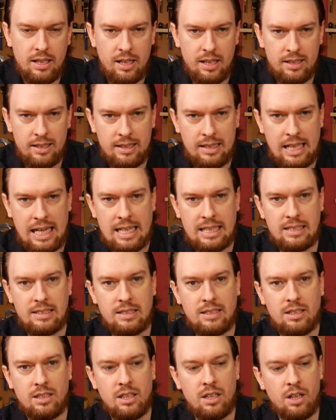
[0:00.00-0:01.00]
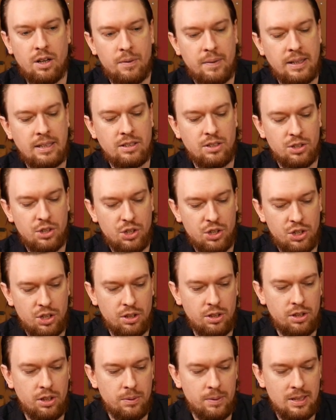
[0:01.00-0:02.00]
And that's going to
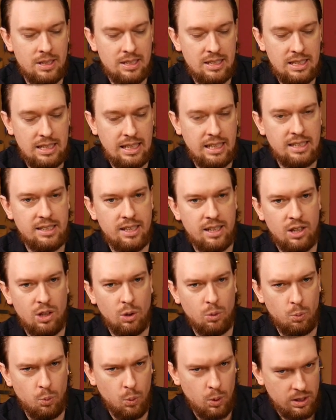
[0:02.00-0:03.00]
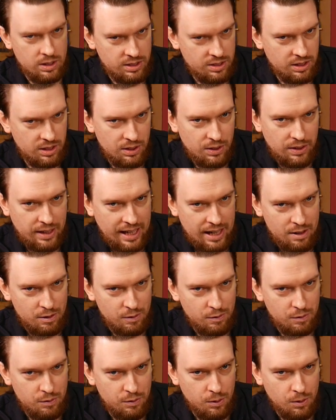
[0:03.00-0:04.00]
show you in detail what to look
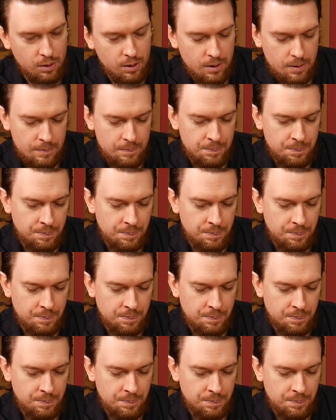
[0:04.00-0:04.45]
out for.